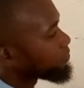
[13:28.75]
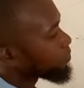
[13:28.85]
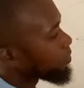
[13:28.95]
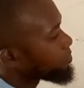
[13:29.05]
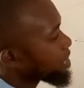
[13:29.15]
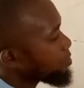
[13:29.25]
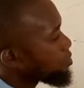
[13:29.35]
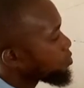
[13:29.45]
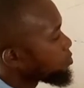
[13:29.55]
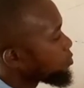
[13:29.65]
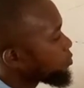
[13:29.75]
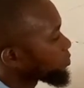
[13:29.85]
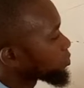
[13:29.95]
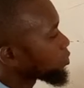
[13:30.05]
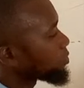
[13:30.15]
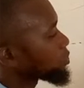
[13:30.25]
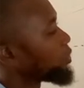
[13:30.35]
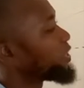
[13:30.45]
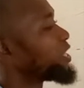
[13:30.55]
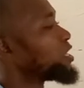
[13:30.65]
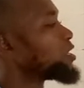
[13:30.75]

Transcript: From here, when we move, it will come to E.